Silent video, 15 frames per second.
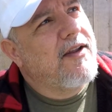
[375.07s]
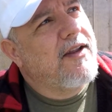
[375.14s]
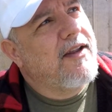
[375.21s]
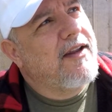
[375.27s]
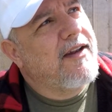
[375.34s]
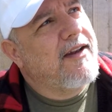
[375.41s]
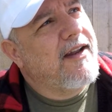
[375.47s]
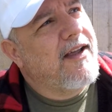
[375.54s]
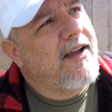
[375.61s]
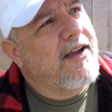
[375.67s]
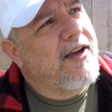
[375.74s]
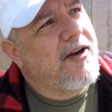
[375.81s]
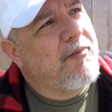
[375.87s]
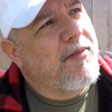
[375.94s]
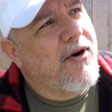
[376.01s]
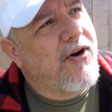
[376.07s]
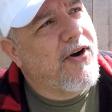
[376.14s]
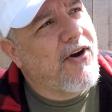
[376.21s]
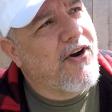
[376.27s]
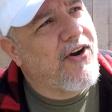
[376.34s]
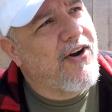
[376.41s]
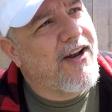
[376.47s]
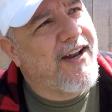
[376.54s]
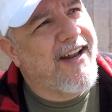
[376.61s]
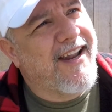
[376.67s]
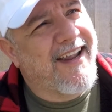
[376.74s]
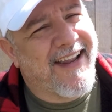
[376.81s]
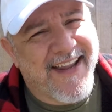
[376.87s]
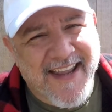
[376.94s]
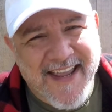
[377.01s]
Now I got a bird.
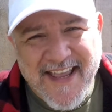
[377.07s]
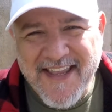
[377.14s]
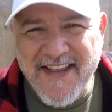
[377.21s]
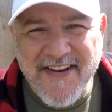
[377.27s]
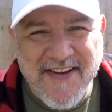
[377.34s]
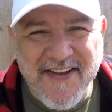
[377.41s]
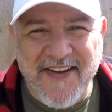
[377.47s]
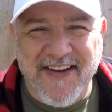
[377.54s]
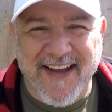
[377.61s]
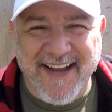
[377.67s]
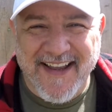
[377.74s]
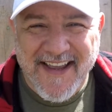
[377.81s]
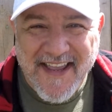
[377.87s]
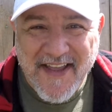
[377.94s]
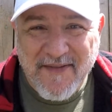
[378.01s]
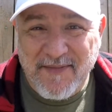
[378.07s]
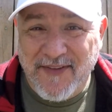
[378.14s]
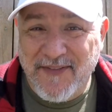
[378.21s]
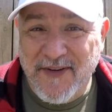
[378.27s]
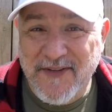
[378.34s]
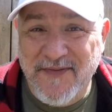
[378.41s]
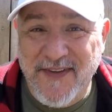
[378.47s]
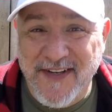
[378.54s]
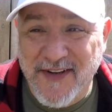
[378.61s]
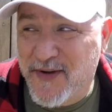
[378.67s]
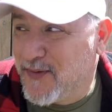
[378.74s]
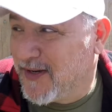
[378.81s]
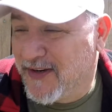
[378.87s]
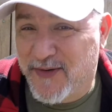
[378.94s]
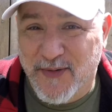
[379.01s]
You know, my first video
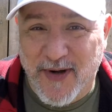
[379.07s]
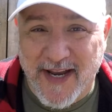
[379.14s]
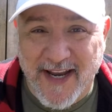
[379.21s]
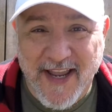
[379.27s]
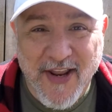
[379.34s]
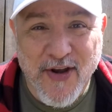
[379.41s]
went great.